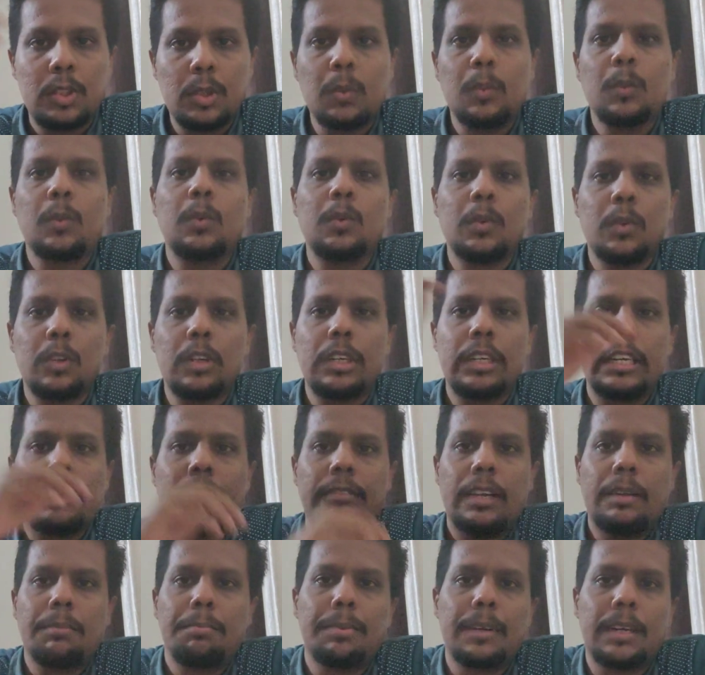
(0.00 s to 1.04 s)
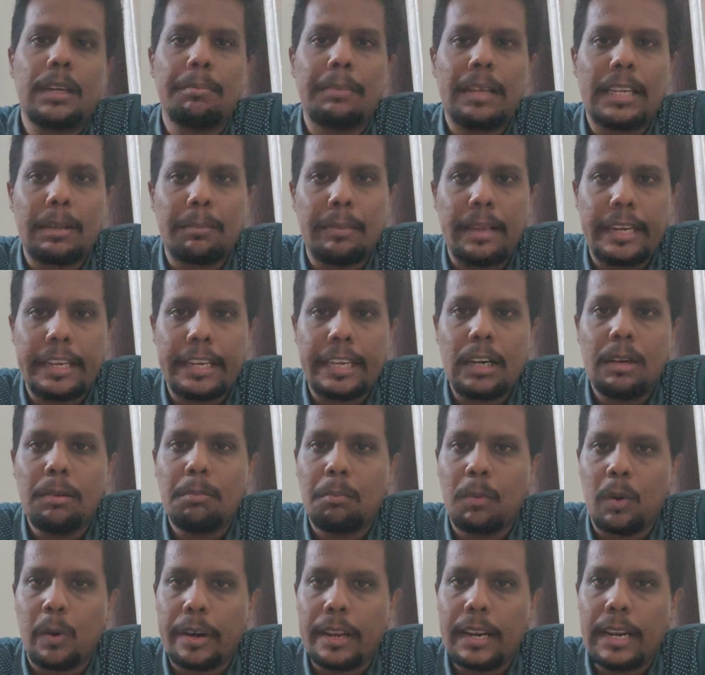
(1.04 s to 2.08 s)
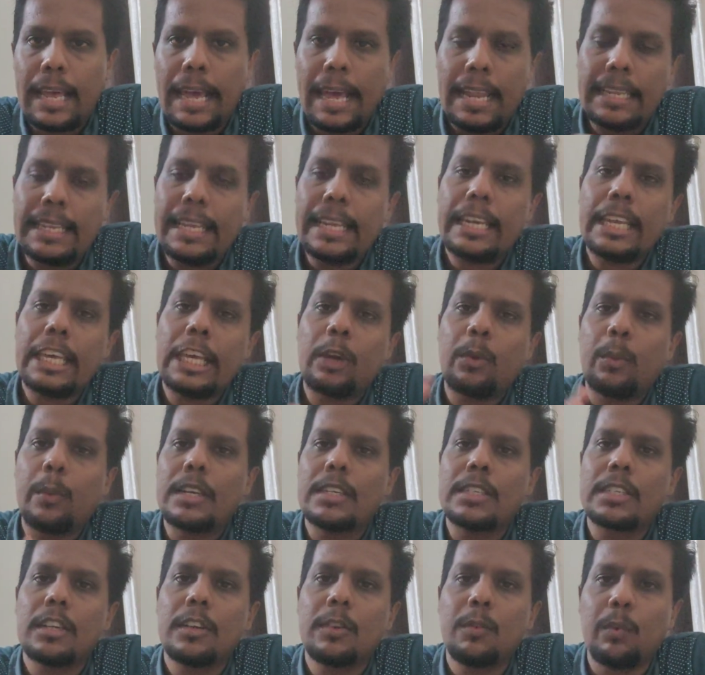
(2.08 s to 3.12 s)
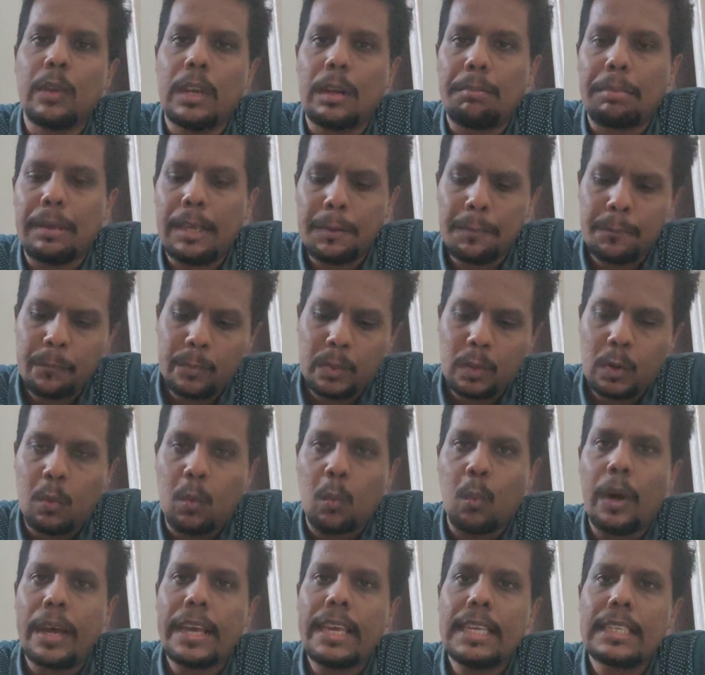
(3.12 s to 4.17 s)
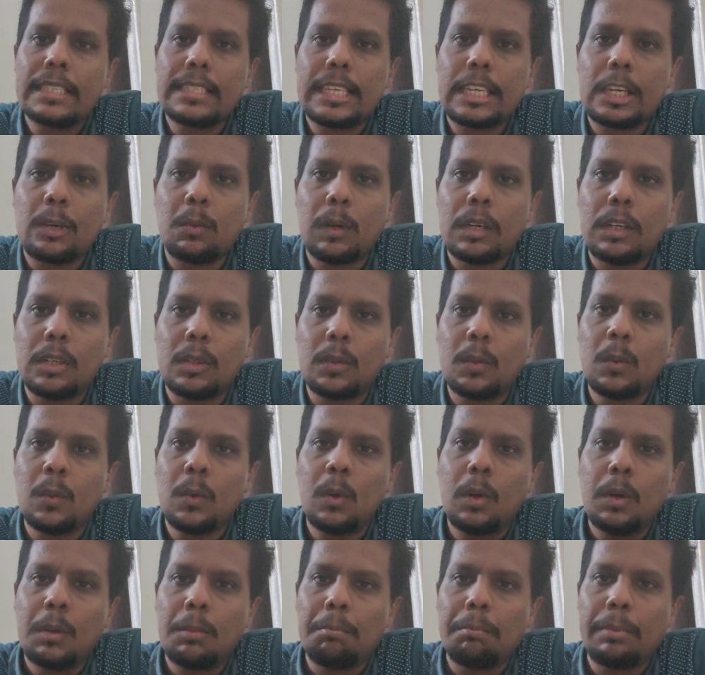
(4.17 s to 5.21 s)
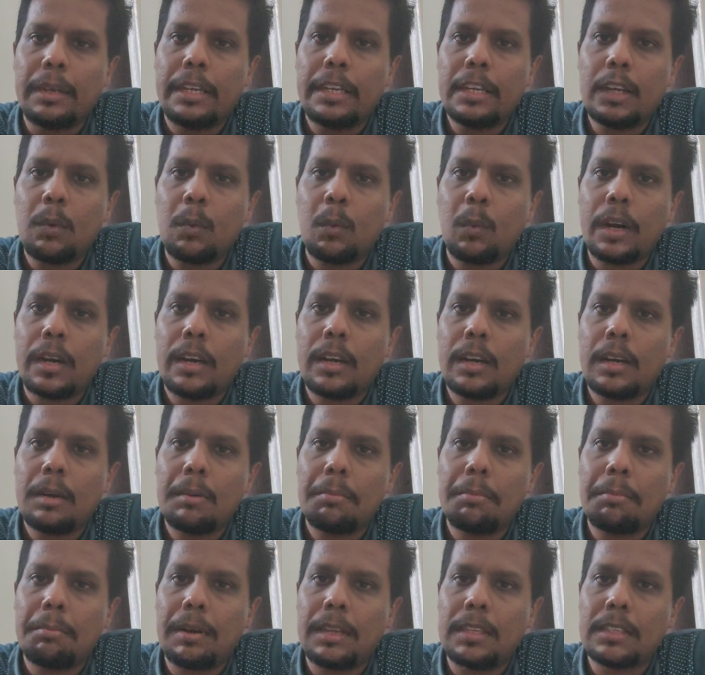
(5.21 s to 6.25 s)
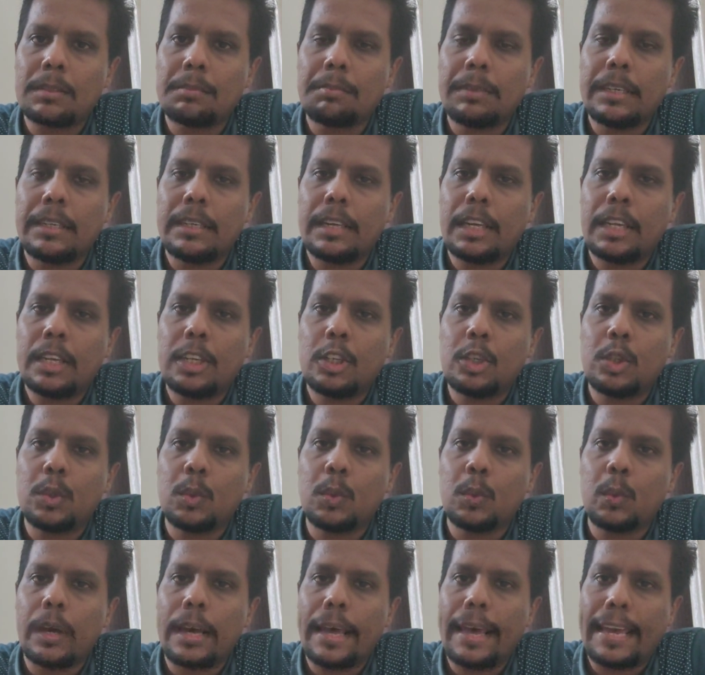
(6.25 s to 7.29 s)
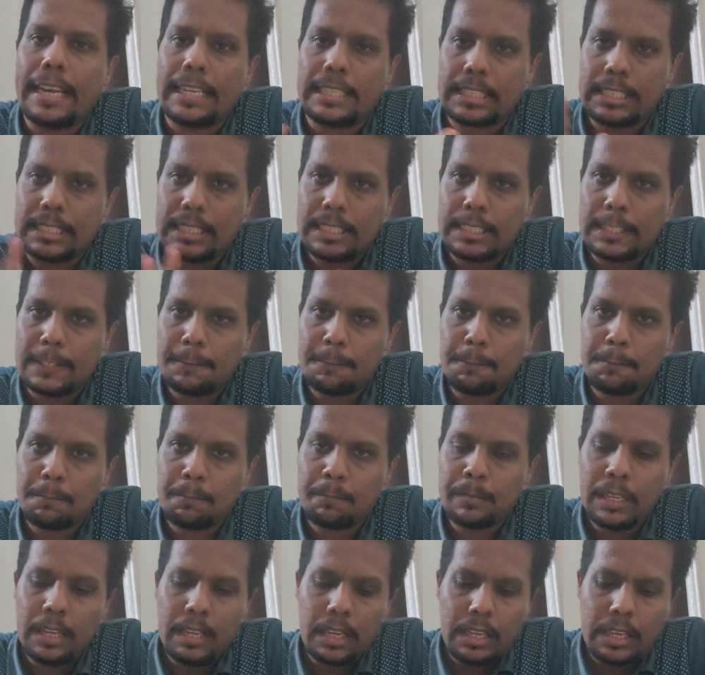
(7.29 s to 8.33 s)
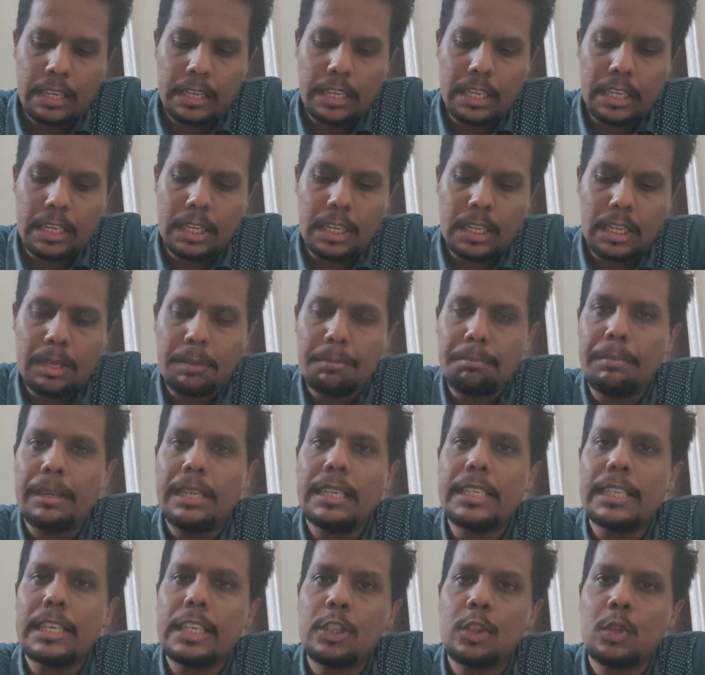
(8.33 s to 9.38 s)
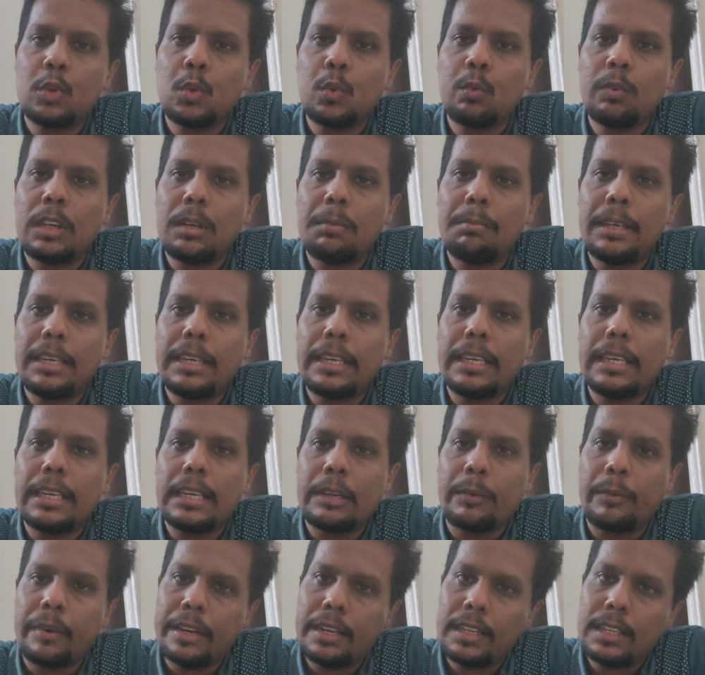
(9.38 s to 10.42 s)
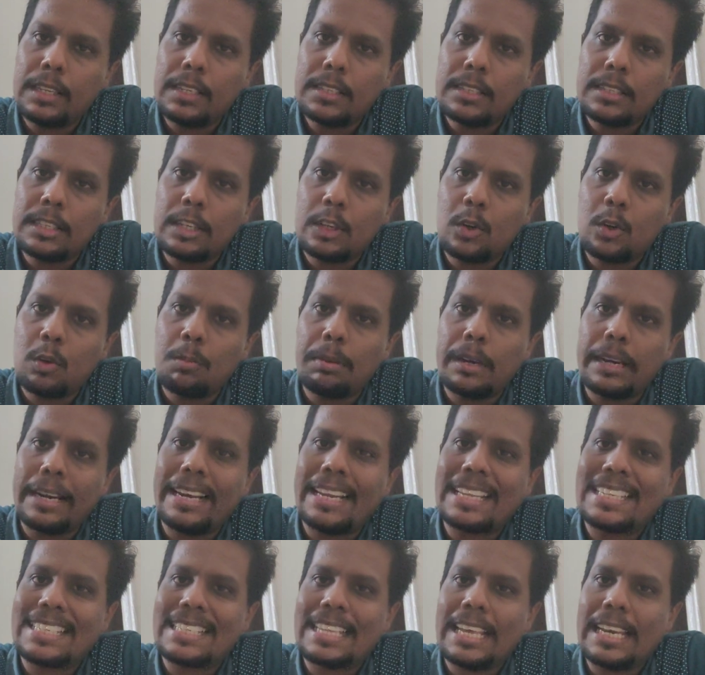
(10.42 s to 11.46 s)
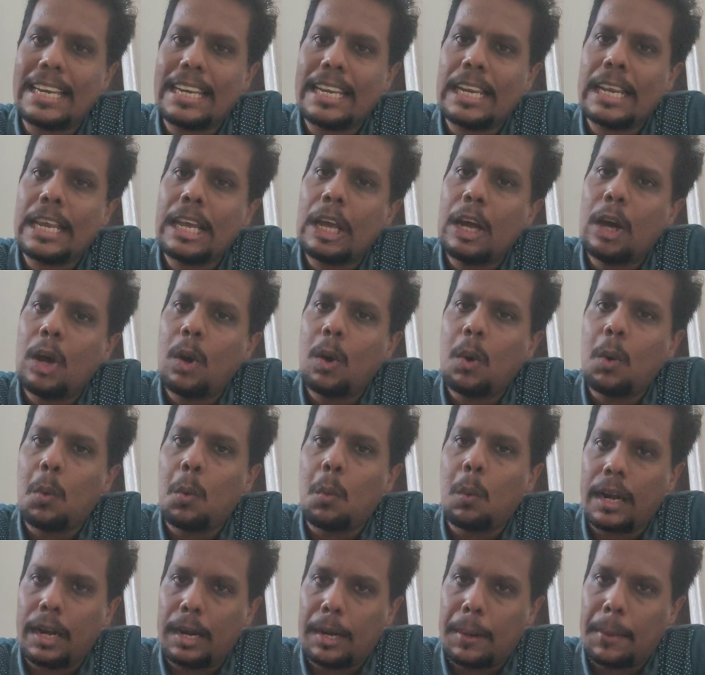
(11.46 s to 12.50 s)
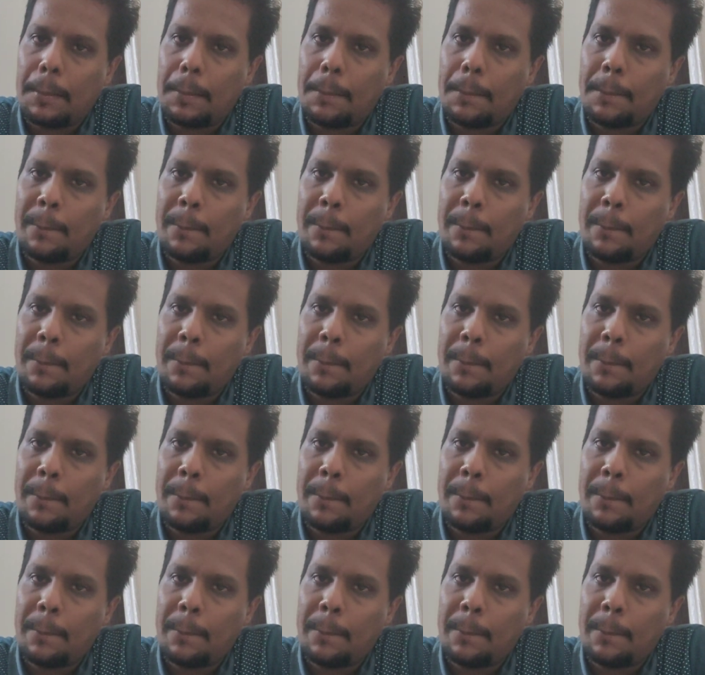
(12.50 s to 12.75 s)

to develop a mathematical model, and that equation will be y is equal to beta 1 plus beta 2x. Here beta 2 will be greater than 0 but less than 1.